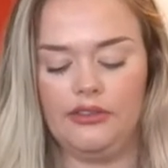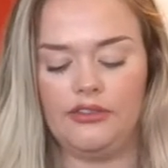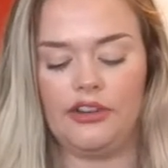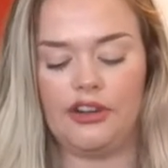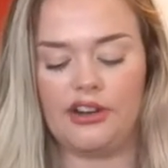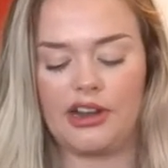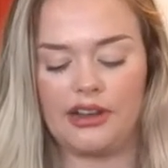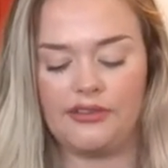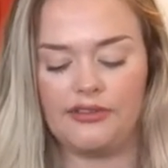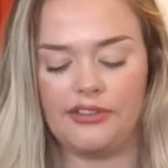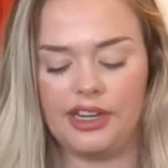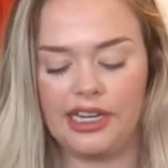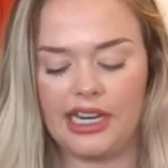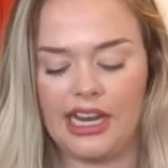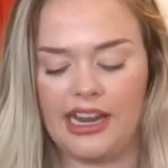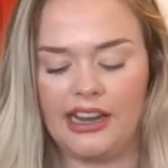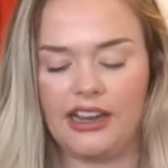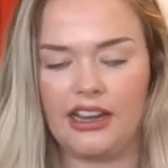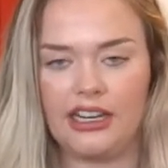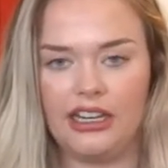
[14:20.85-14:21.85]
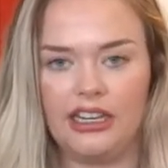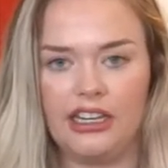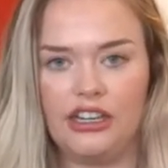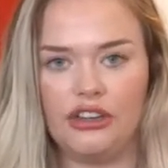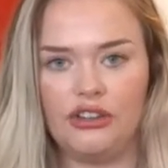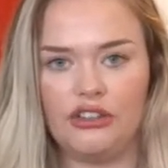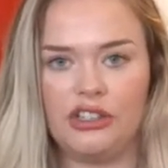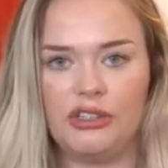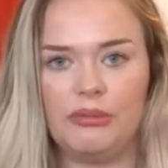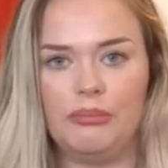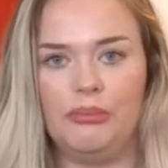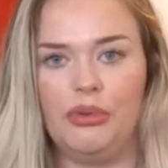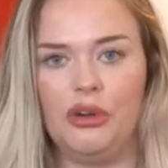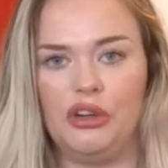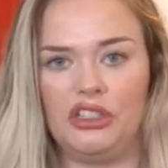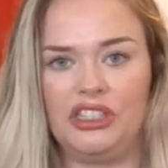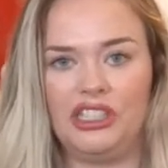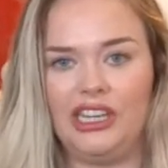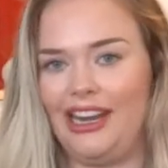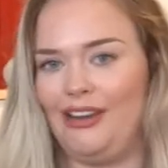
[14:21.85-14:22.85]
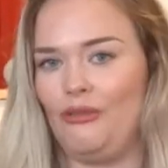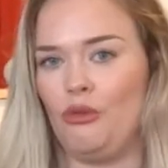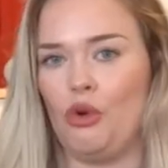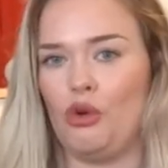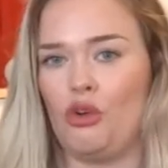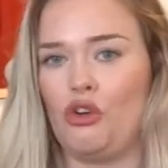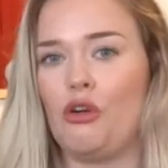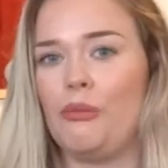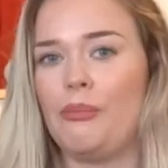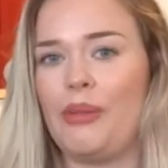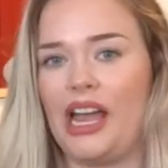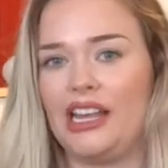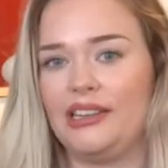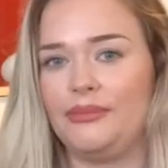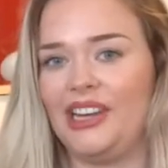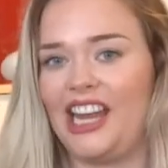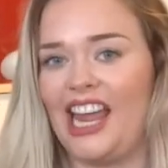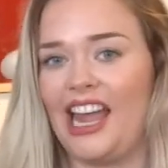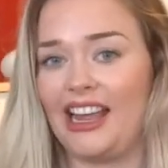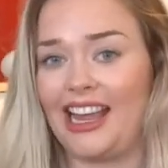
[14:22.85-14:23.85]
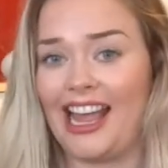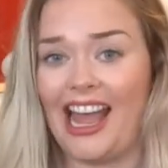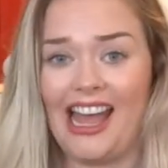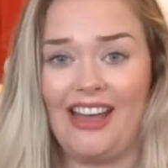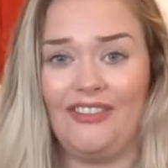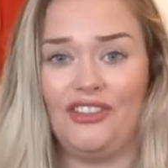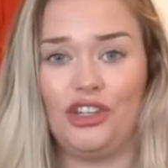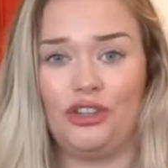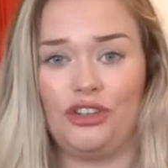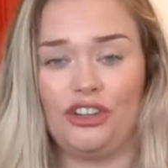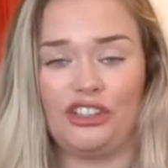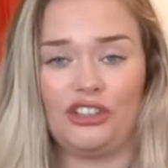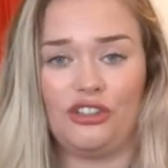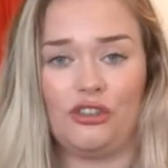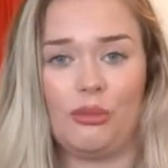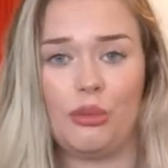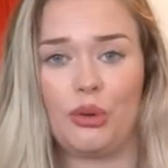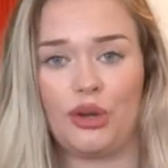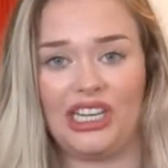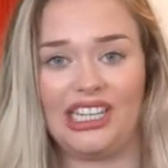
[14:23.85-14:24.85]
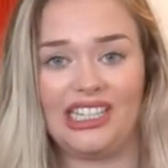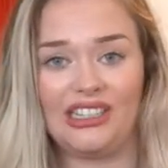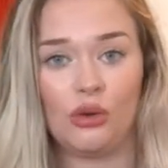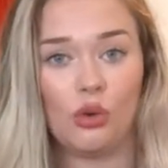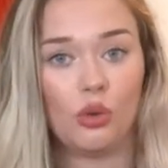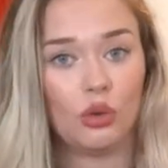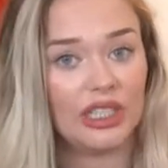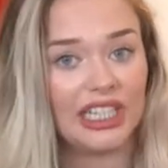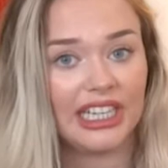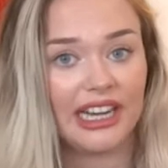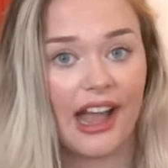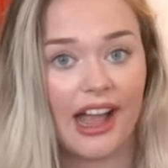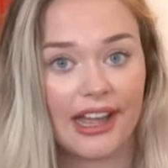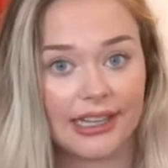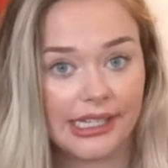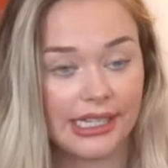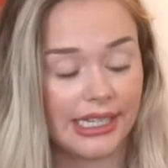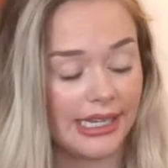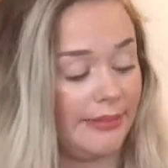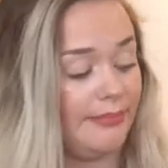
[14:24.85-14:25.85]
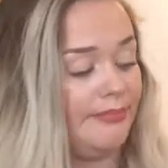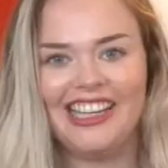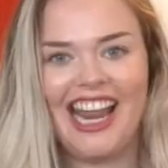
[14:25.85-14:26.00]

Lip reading: for everyday kind of use, but they won't go past my calves, so there's no point in holding onto them.